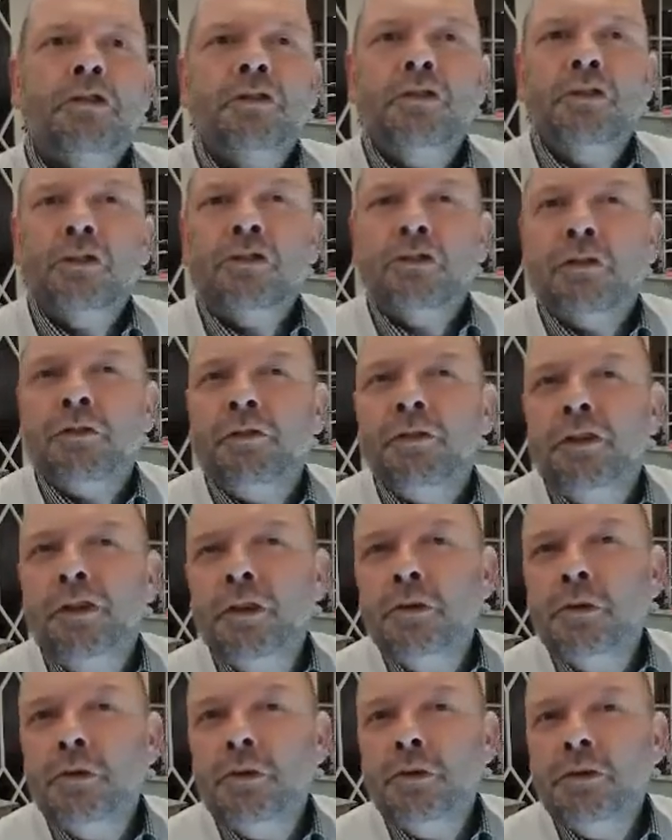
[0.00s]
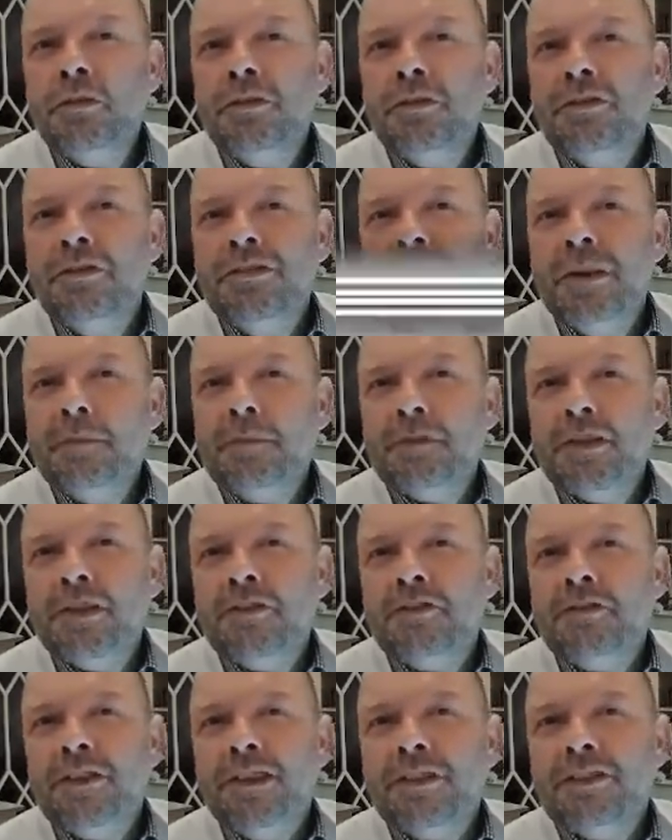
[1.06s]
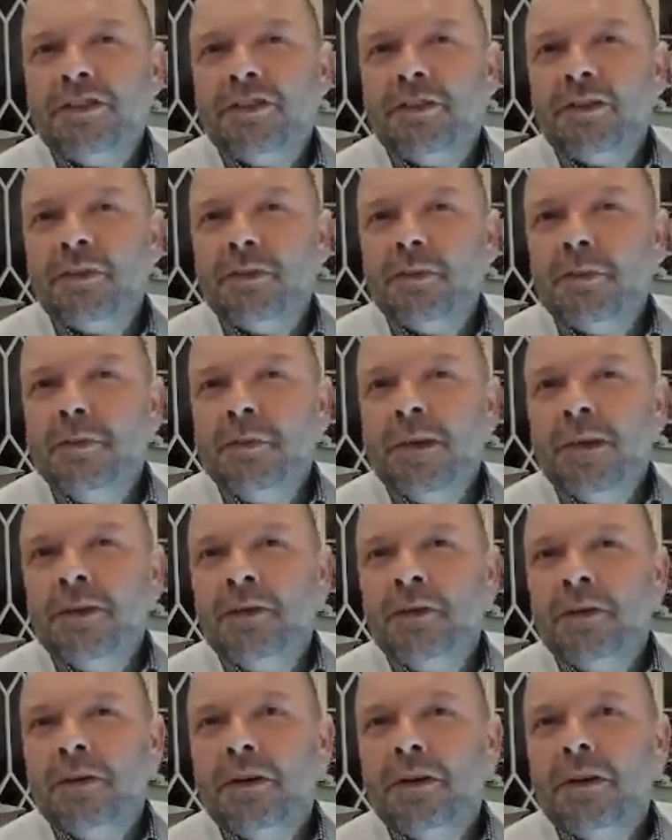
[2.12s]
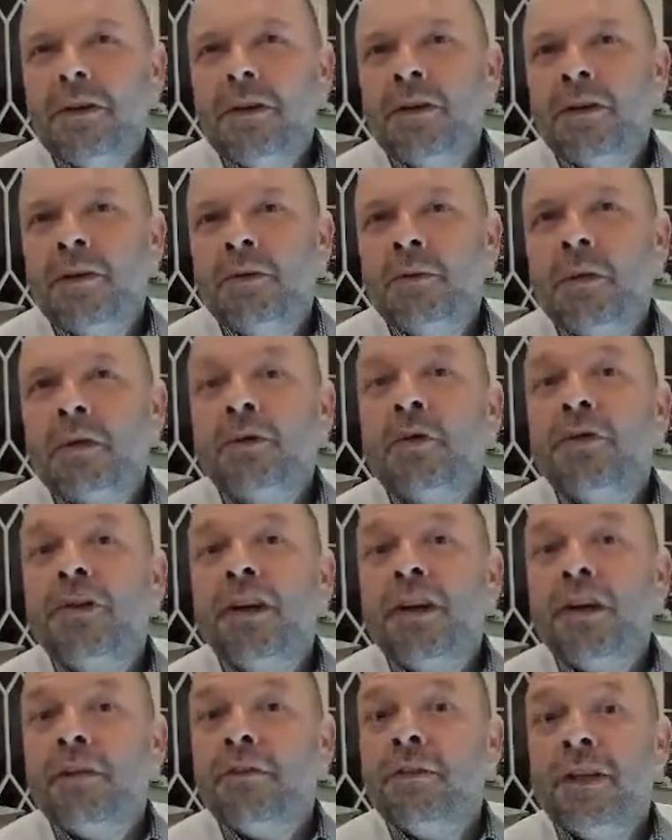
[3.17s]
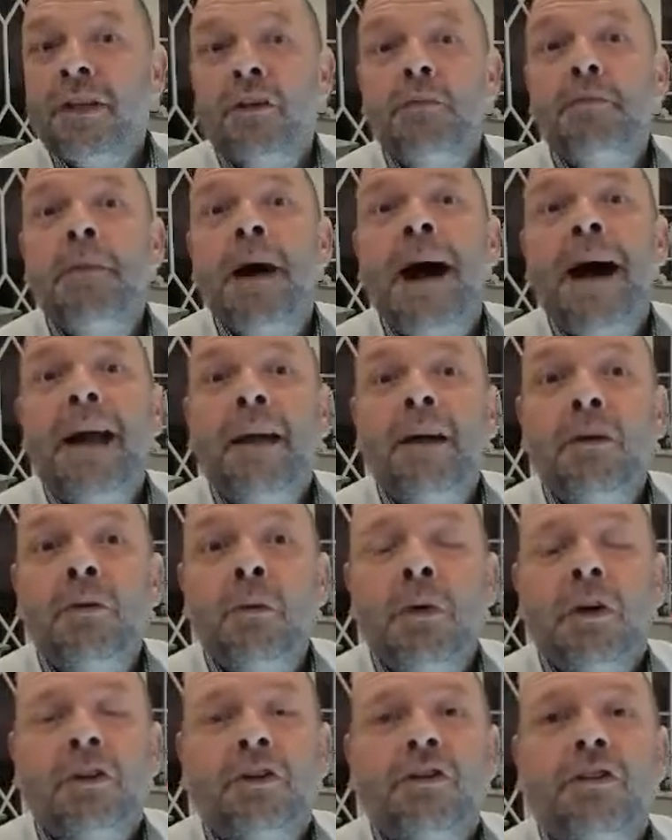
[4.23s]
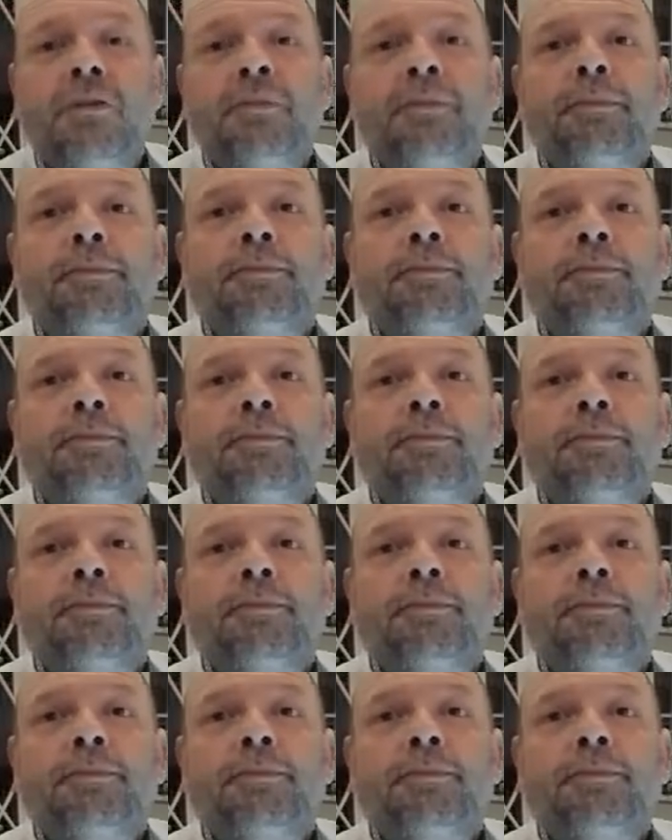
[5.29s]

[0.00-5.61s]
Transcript: just a few tips and tricks when you what to think of when you buy a watch.